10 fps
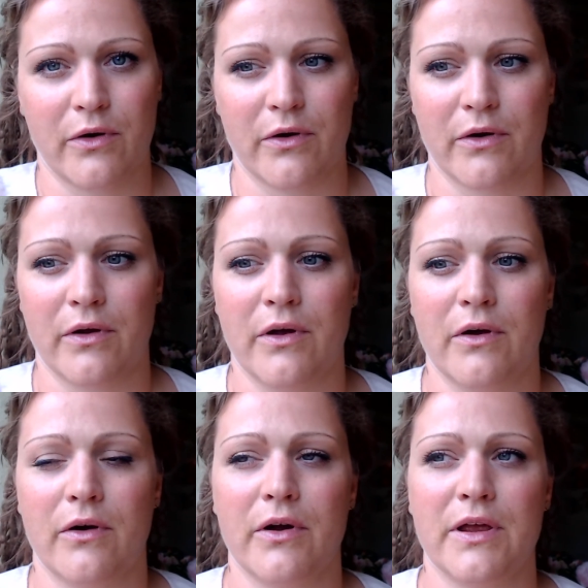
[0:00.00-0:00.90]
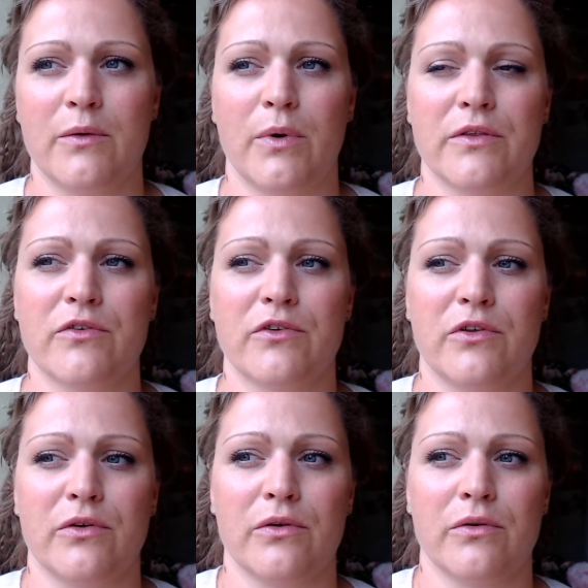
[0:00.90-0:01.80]
or he wants
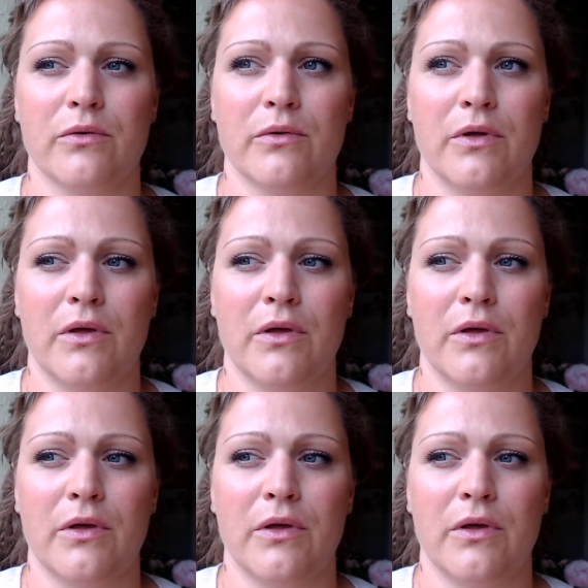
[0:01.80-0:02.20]
to